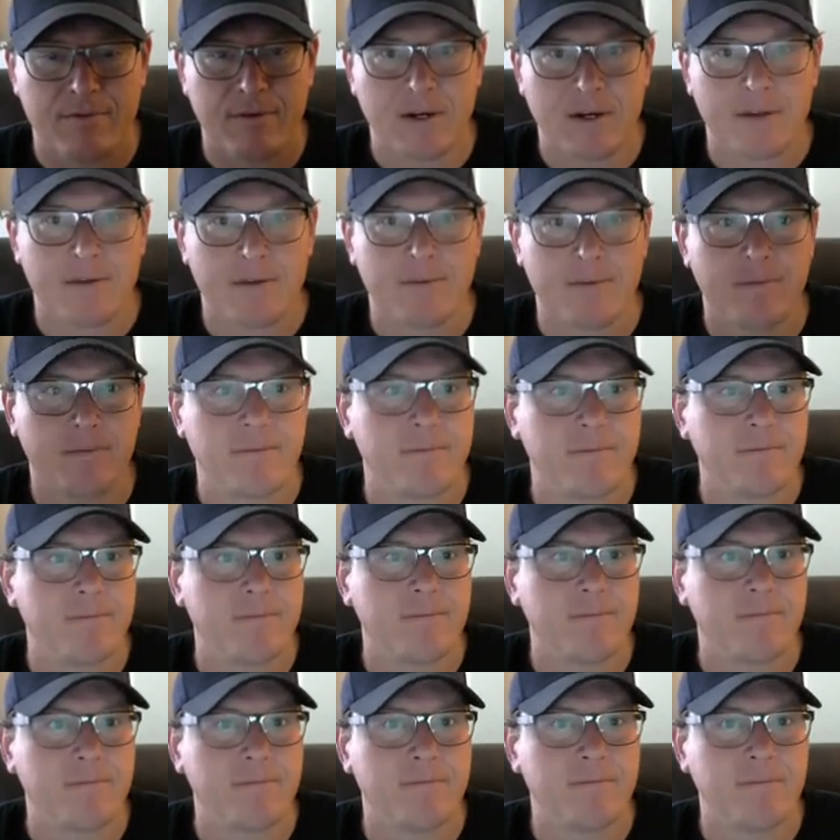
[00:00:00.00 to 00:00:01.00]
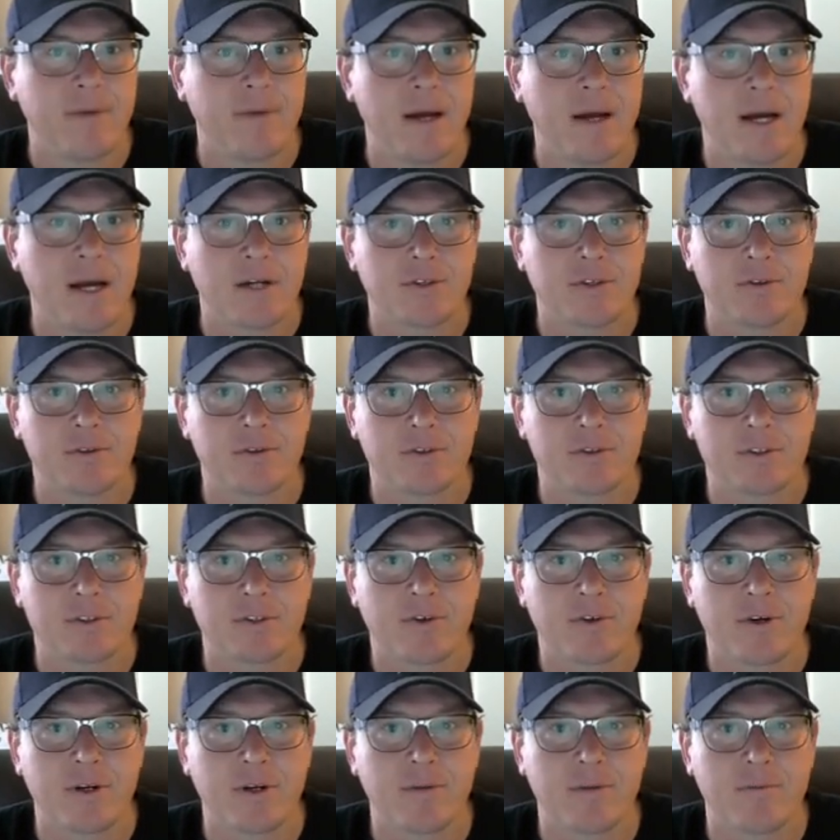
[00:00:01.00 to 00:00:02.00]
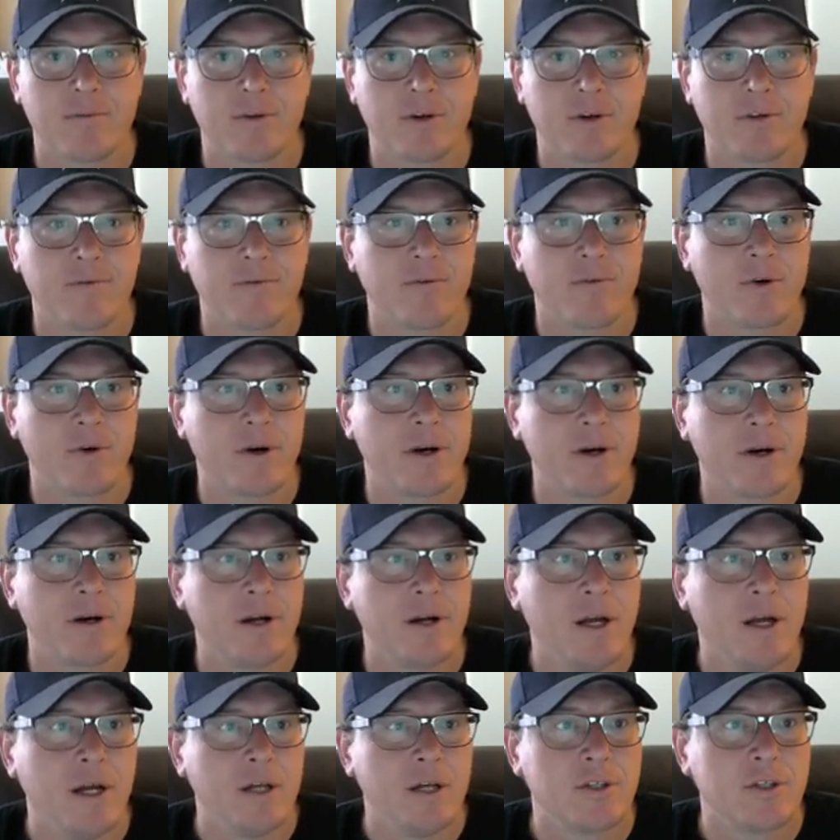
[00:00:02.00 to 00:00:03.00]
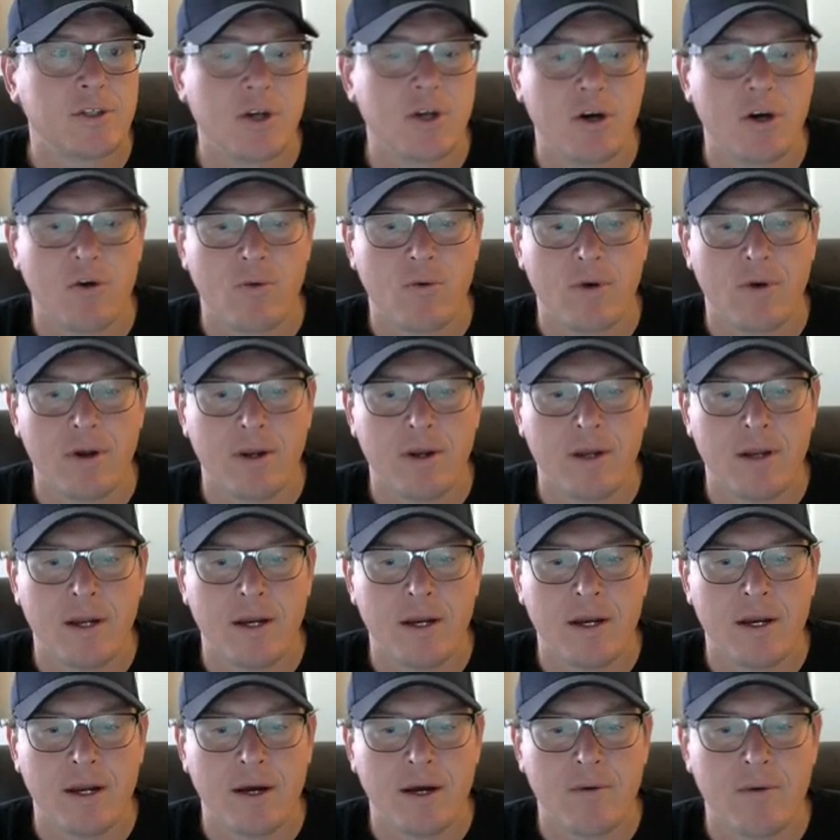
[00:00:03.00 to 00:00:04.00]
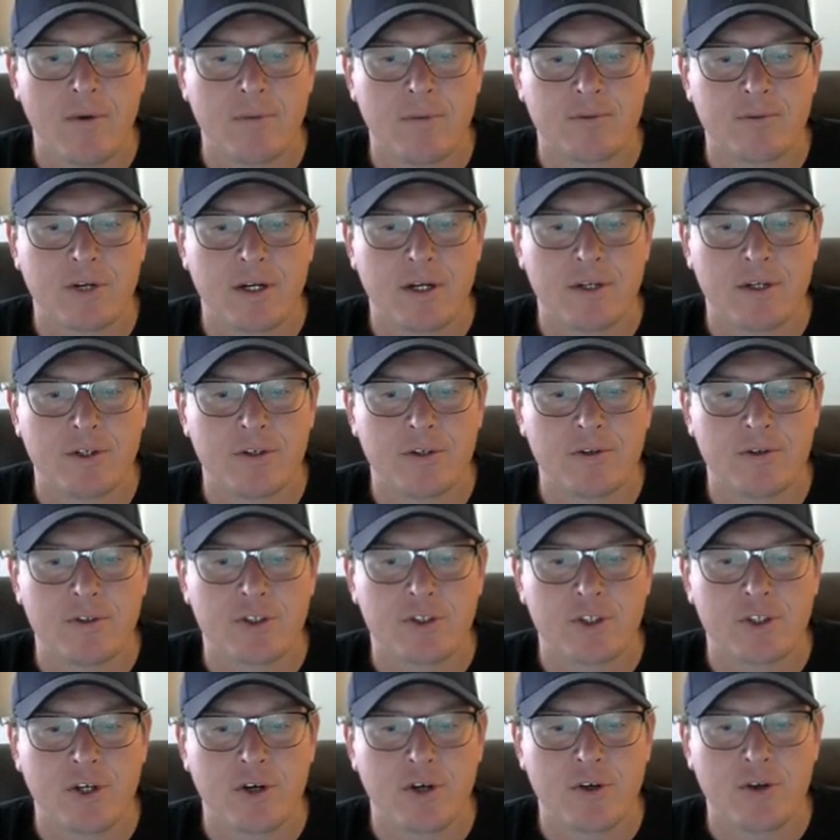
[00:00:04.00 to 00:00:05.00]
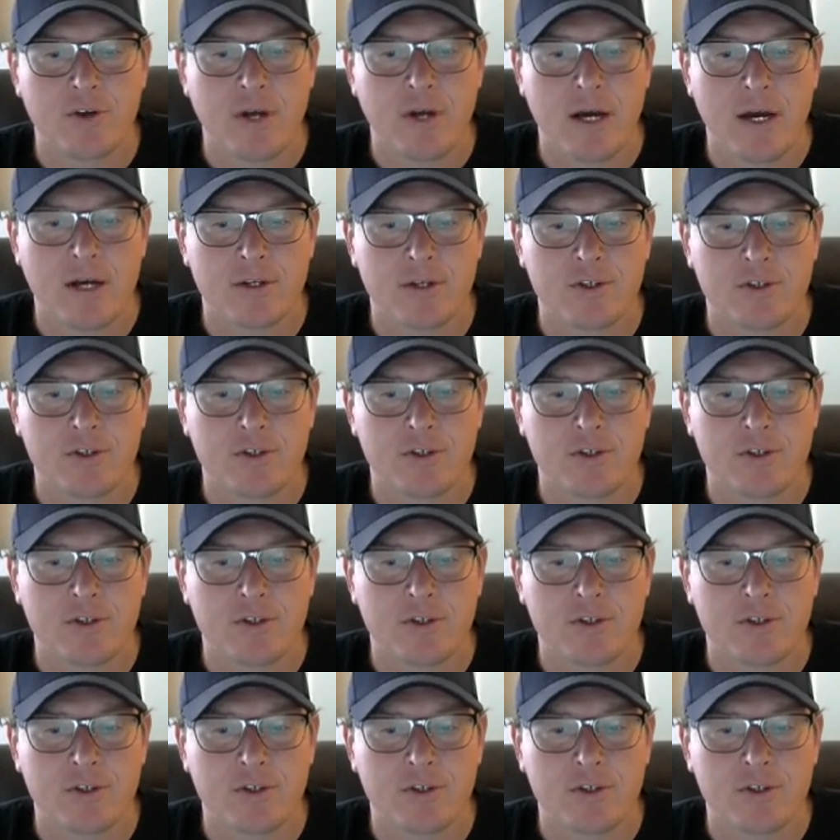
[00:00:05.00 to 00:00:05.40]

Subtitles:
find the actual screen I'm looking for here. So, anyhow, what I'm trying to do is show you how